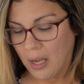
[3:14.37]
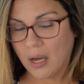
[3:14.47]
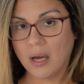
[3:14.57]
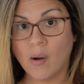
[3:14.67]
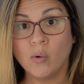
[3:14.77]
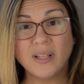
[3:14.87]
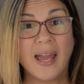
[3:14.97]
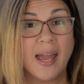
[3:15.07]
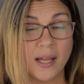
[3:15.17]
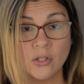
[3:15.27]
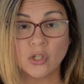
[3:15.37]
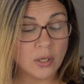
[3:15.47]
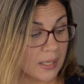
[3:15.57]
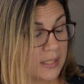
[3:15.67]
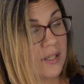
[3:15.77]
all the
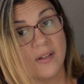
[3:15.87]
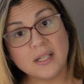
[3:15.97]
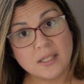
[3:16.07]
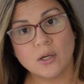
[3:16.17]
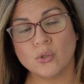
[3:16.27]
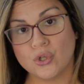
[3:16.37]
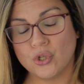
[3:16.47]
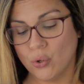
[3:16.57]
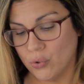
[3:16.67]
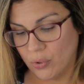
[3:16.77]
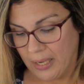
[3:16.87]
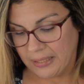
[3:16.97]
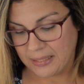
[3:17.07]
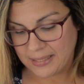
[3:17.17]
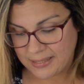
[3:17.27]
hands-on activities, and I'll show you
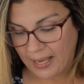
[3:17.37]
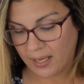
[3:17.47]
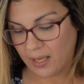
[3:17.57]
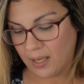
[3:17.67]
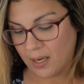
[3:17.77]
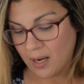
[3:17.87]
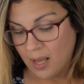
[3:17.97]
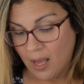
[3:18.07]
that in a second.